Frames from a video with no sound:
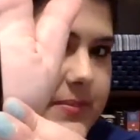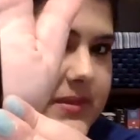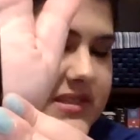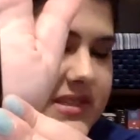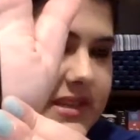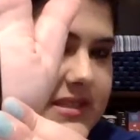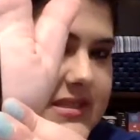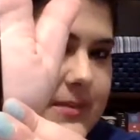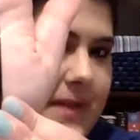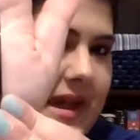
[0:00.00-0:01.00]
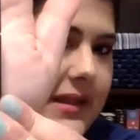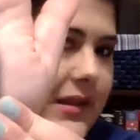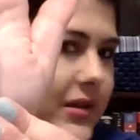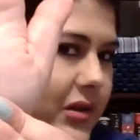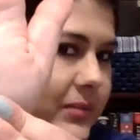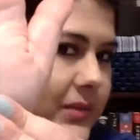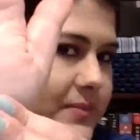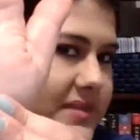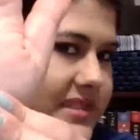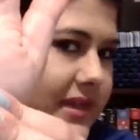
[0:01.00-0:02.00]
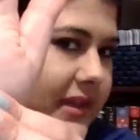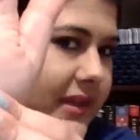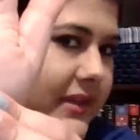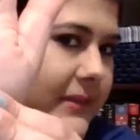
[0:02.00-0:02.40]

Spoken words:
It's the matte La Creme lipstick.